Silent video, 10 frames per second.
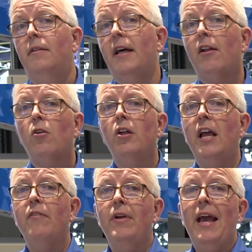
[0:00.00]
Not only
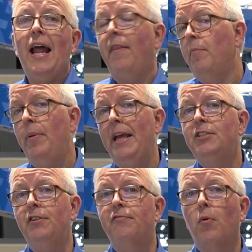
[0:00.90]
have we added the
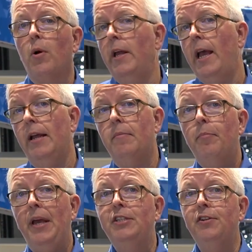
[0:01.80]
PG48 and
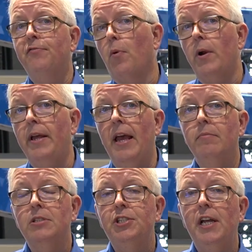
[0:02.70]

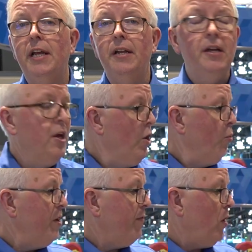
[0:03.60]
PG48 machine,
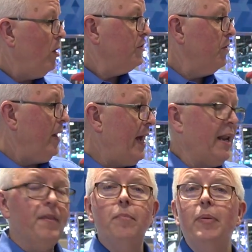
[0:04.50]
we've also
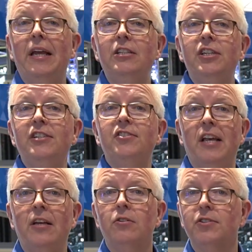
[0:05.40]
added the PG
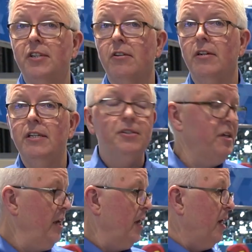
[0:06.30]
single series
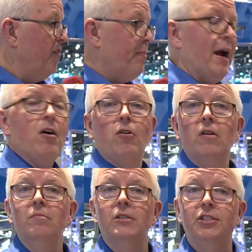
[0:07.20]
of
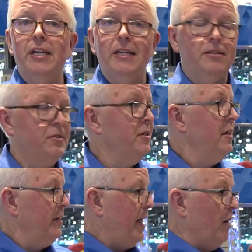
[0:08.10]
powRgrip machines.
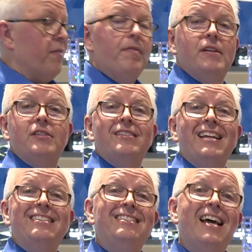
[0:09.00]
Now, this is
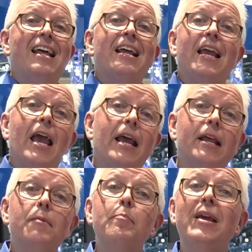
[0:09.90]
a
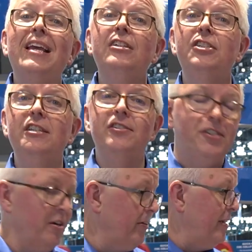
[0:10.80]
dedicated PG
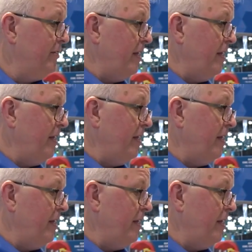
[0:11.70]
series.